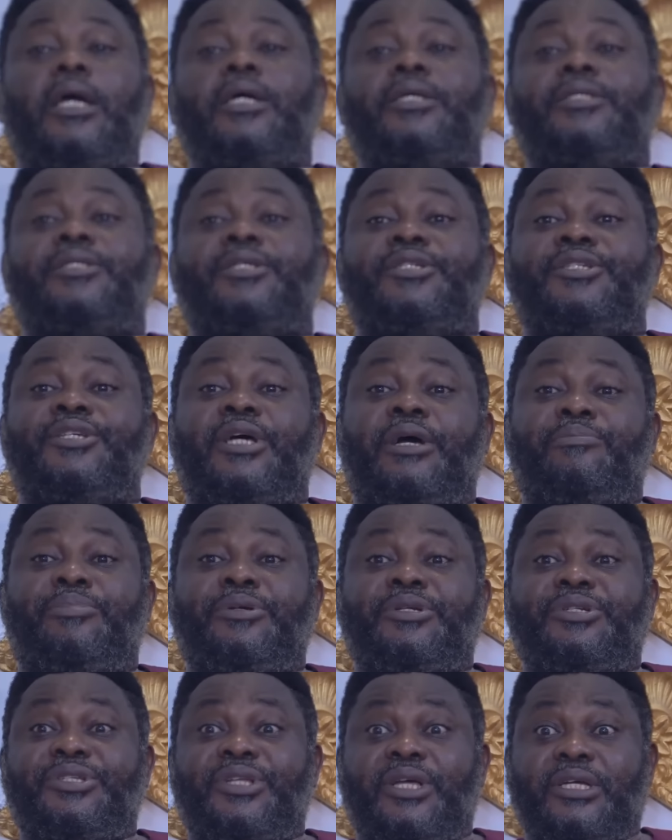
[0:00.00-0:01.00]
It is your
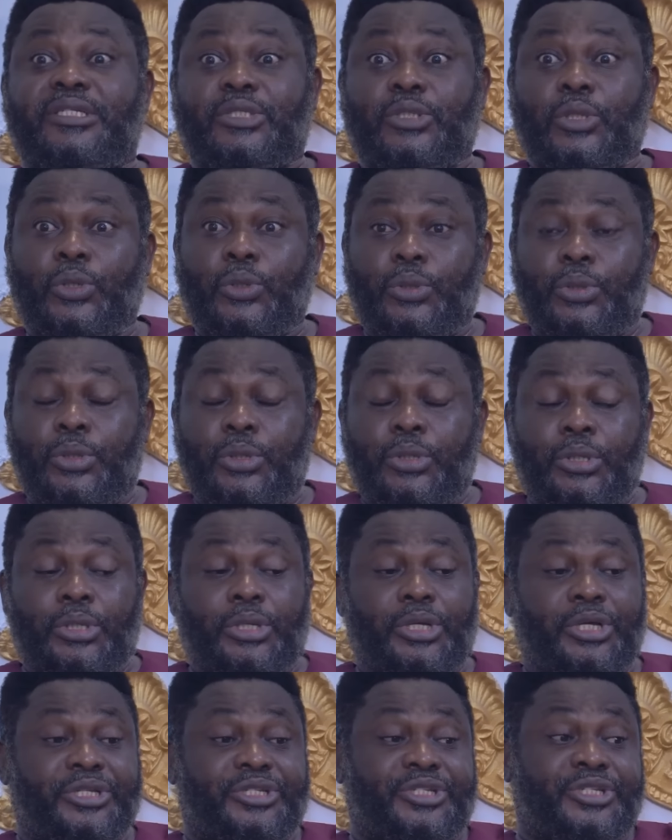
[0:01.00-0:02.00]
business, you.
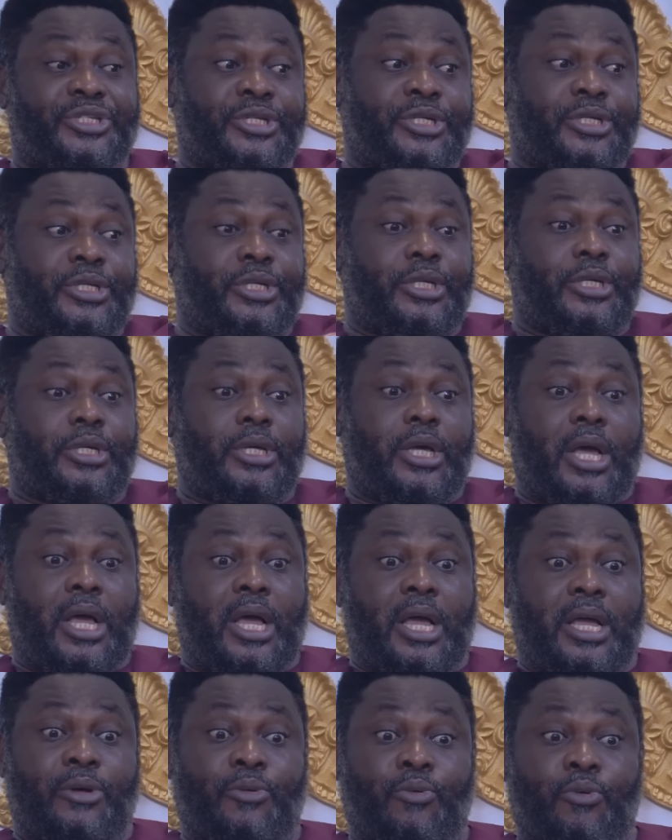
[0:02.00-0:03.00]
You see,
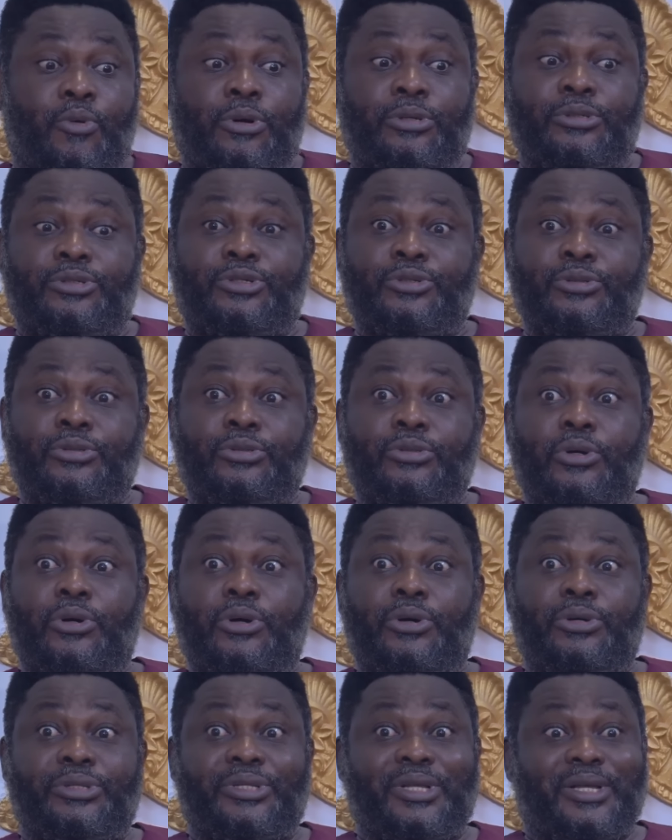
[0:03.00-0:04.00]
I want you
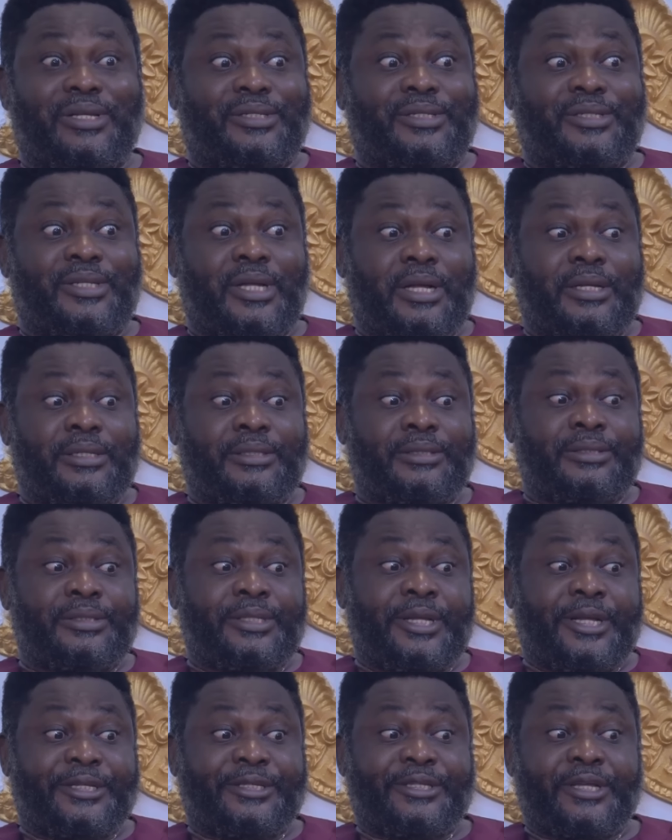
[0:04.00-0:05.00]
to understand
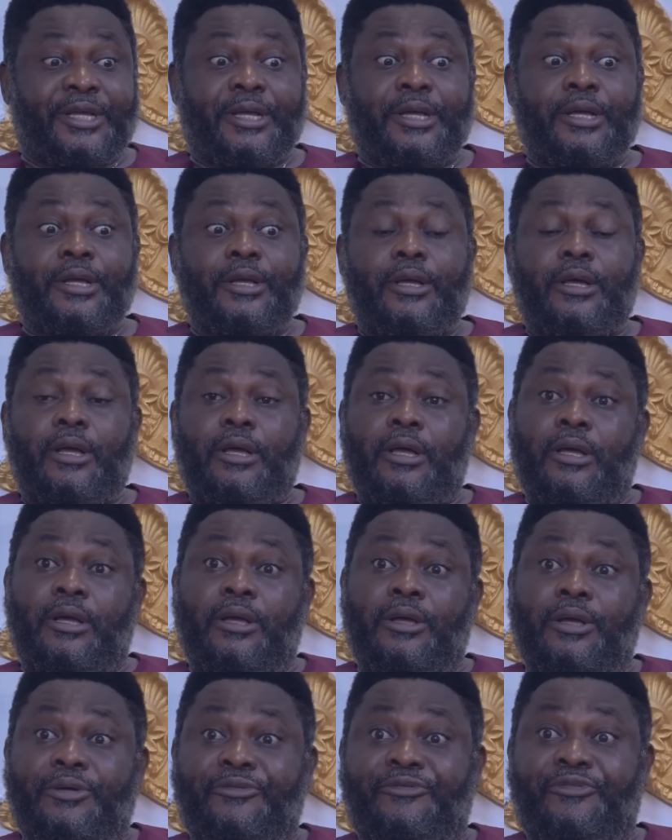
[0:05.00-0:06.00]
that
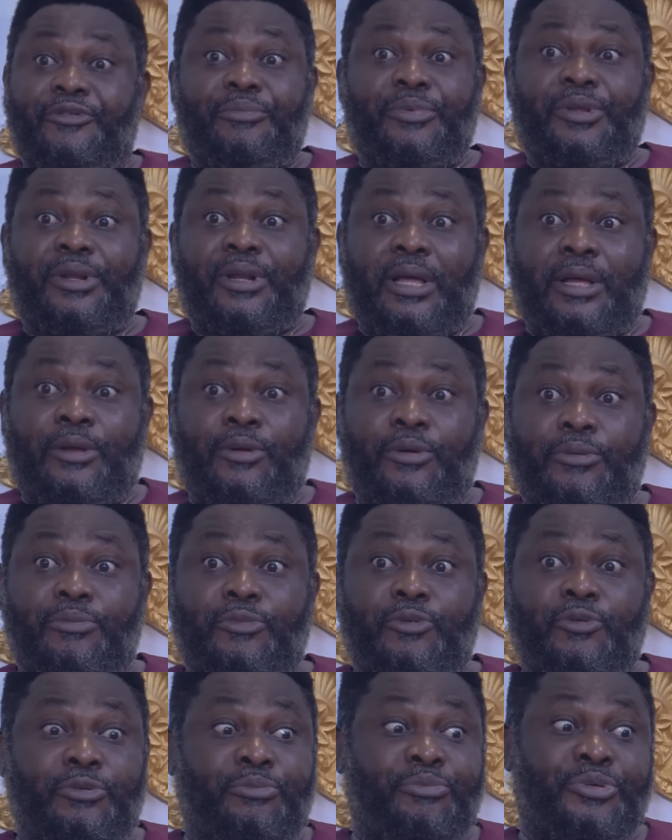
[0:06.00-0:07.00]
Fimilayo
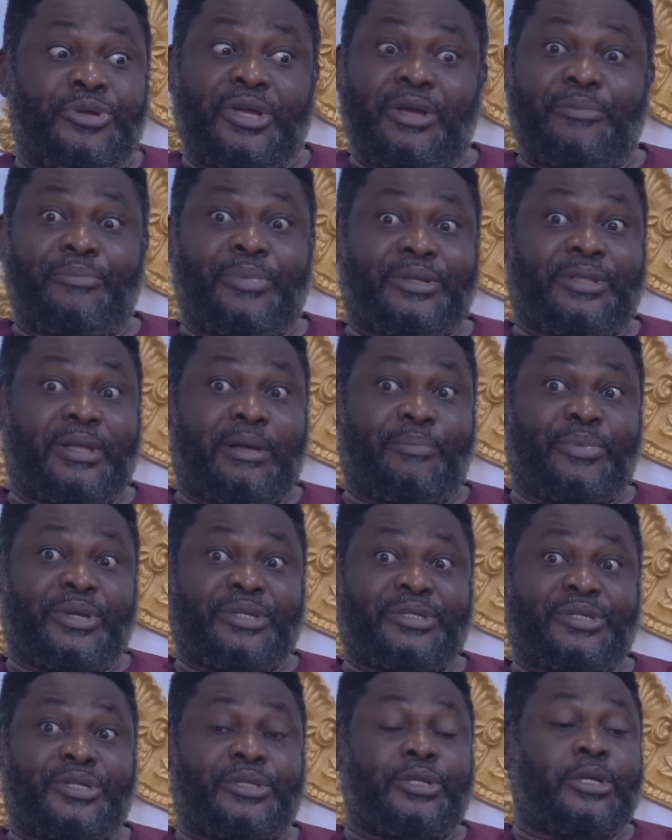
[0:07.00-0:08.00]
will be a better
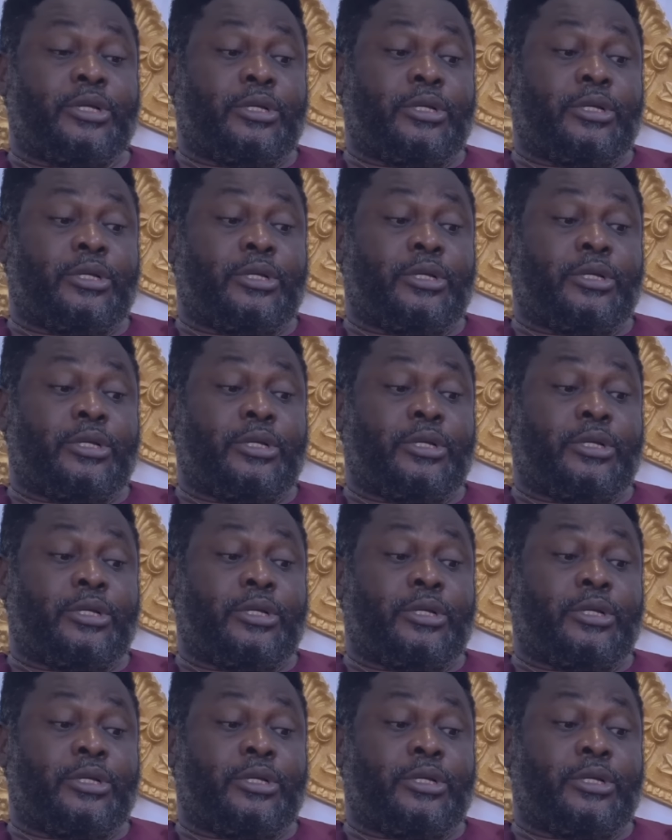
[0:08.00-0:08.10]
person.